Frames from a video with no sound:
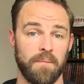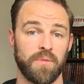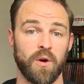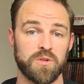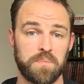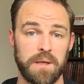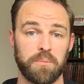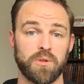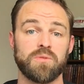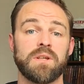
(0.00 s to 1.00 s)
those
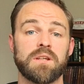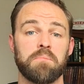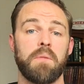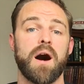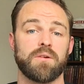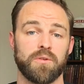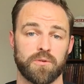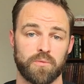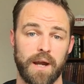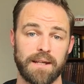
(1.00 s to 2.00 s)
people. You need to model the
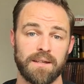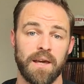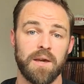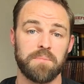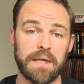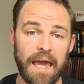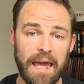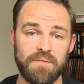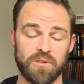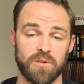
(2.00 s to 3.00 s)
right
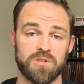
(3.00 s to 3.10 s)
behavior.